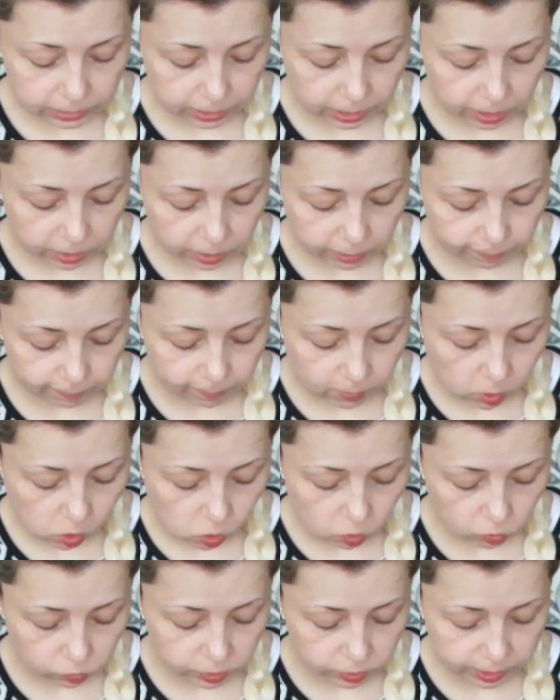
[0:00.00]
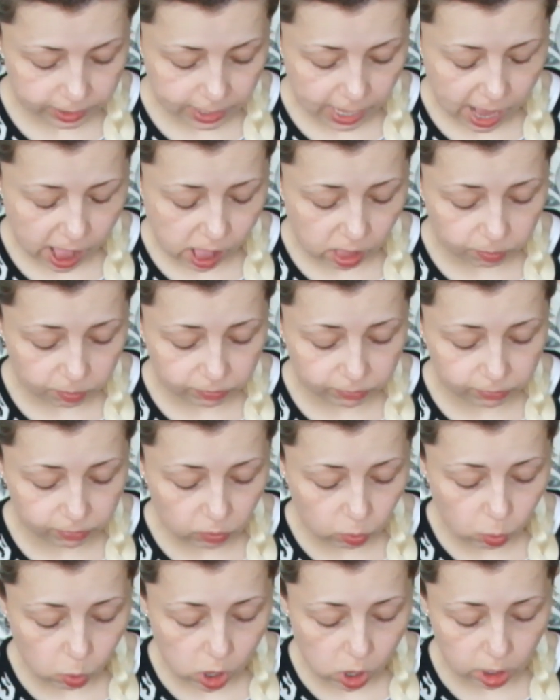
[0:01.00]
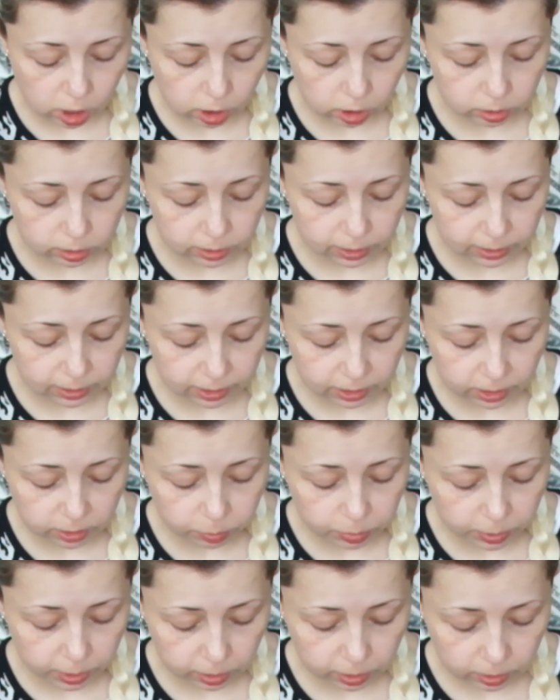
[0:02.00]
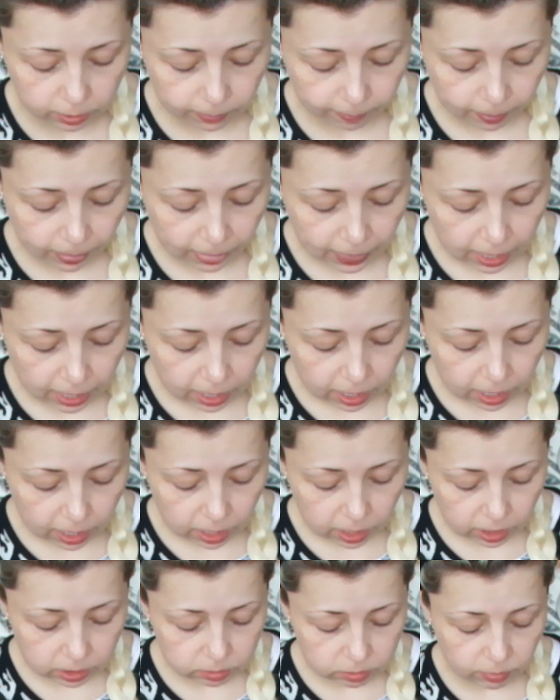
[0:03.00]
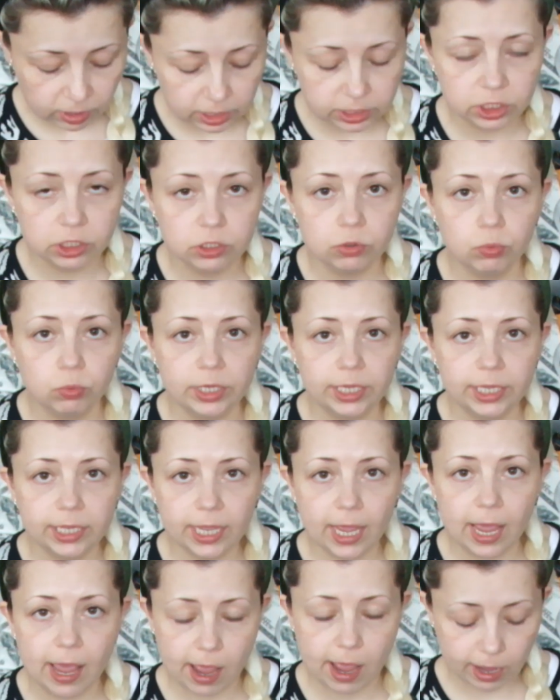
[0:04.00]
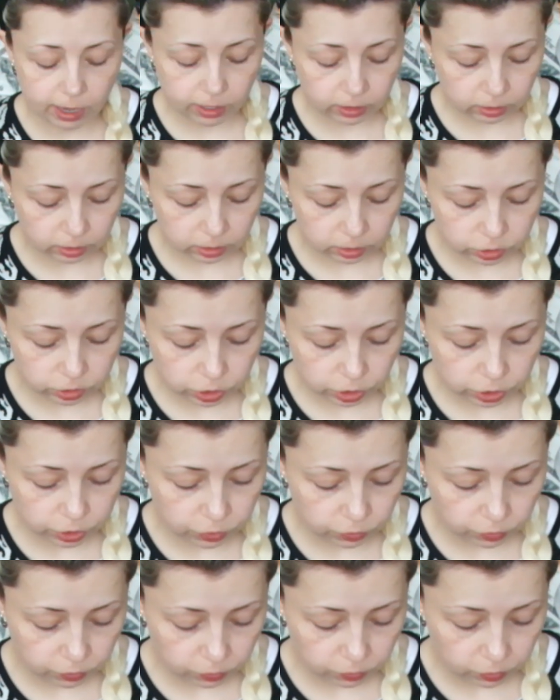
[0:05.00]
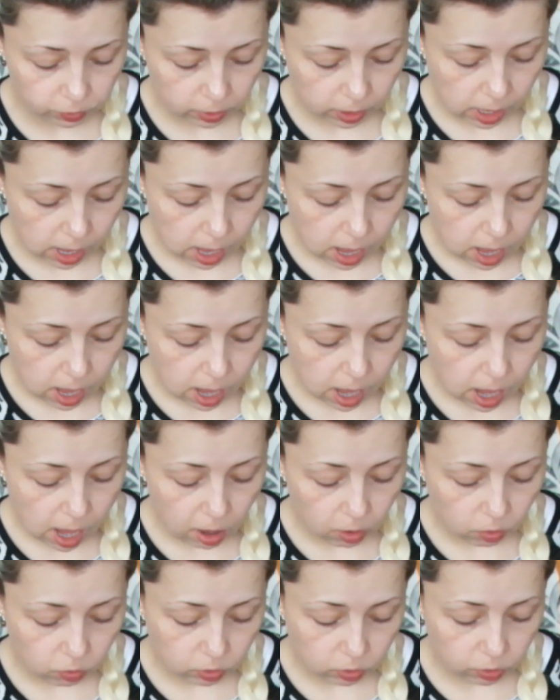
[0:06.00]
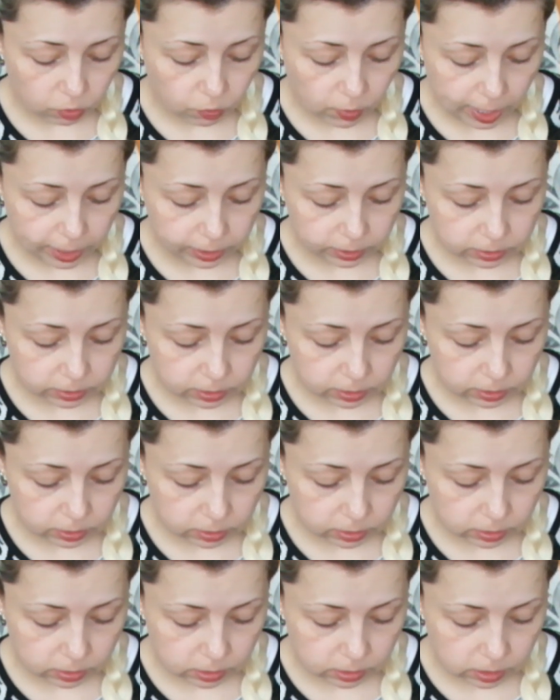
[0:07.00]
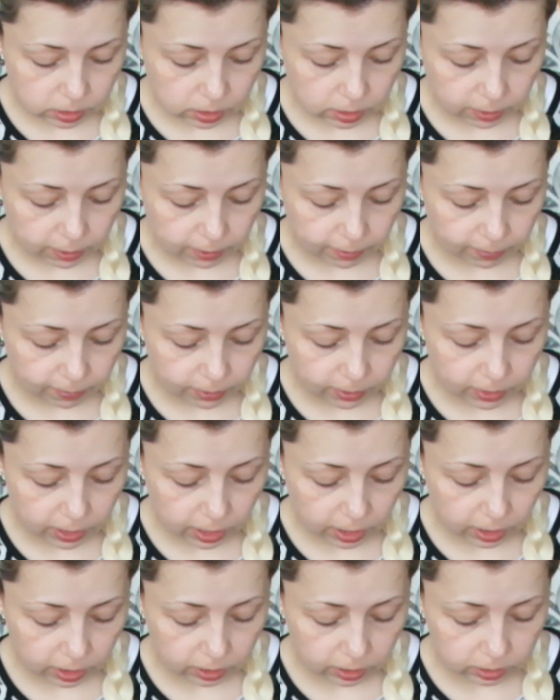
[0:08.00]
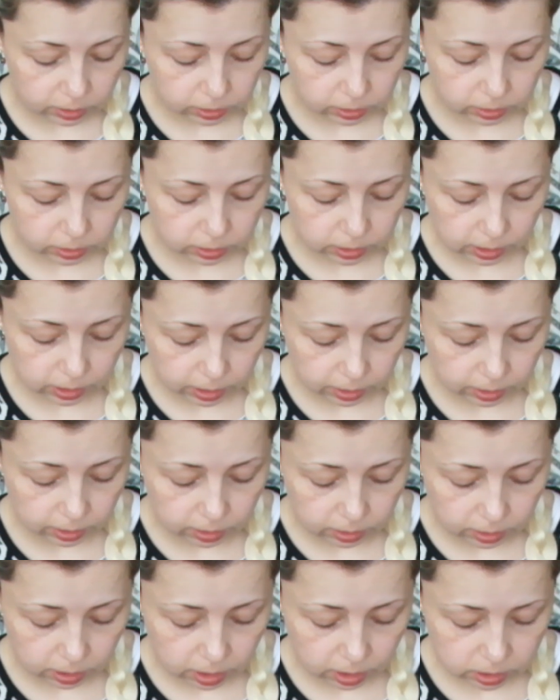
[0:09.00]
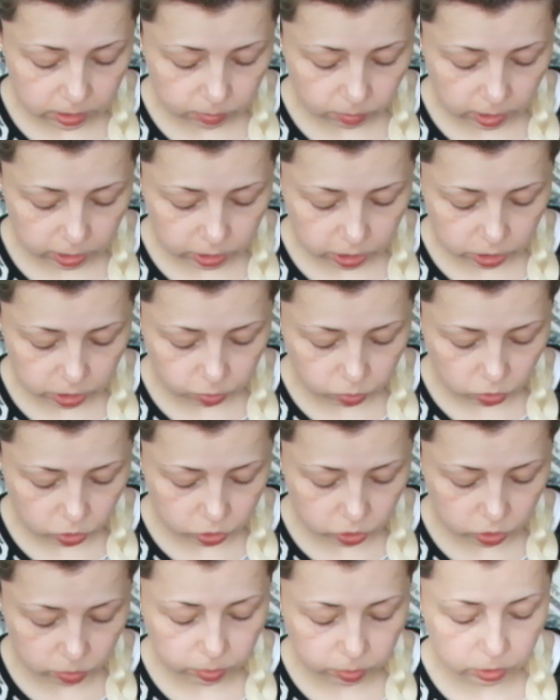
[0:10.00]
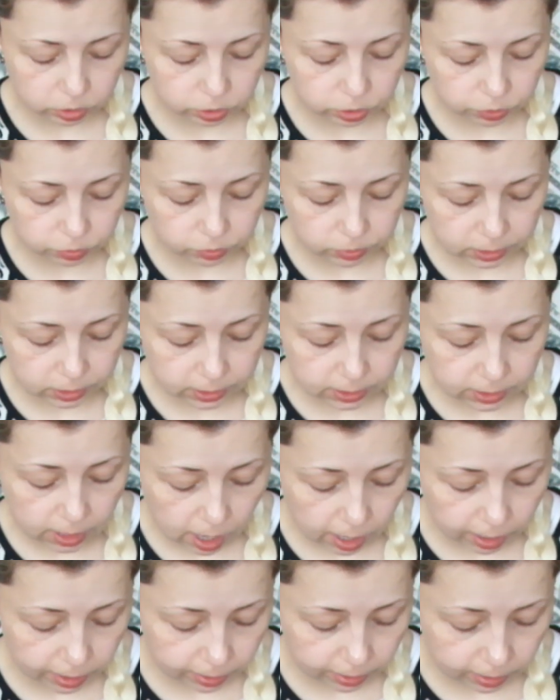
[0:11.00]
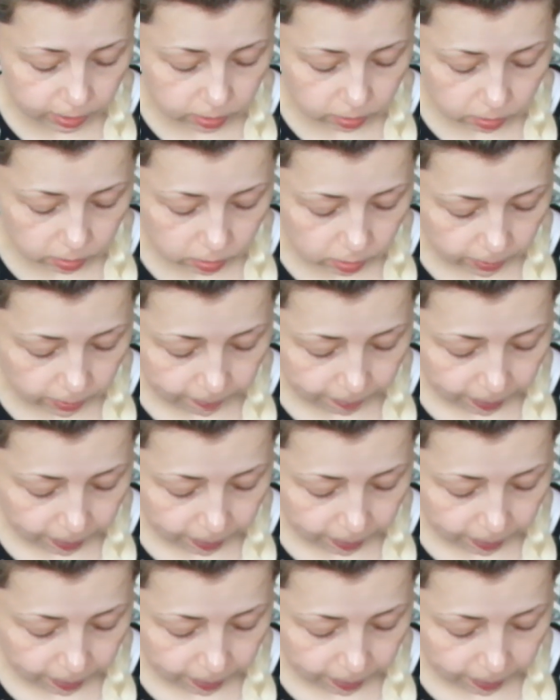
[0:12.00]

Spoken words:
get involved and help the world a little bit, as much as we can, to do our greatest things, and as much as possible to recycle